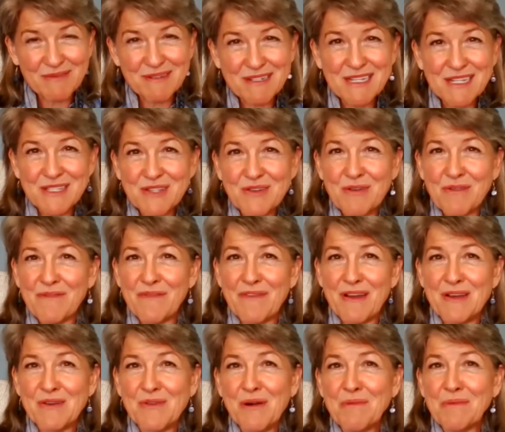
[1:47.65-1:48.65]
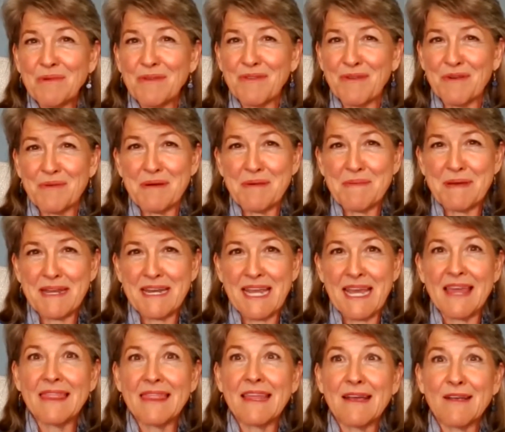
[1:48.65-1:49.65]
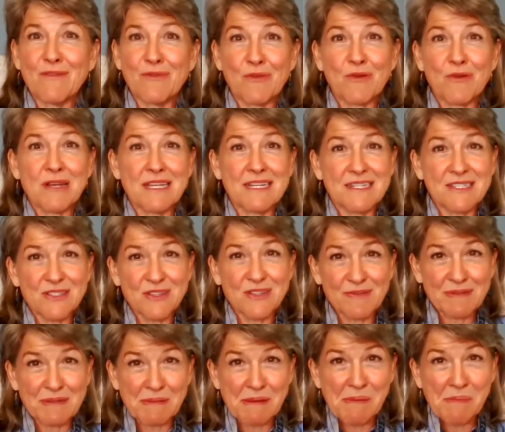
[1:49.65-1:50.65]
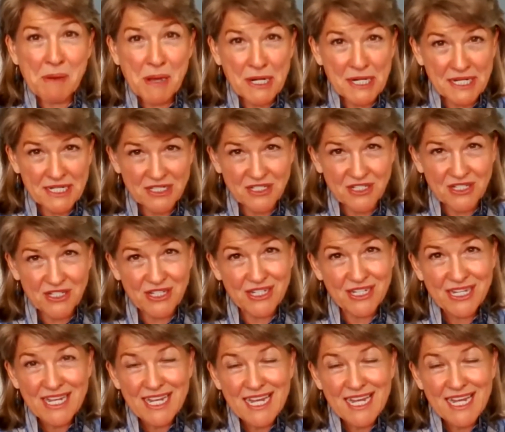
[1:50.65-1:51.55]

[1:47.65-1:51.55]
Which is not very normal for women, and therefore he deserved to be punished.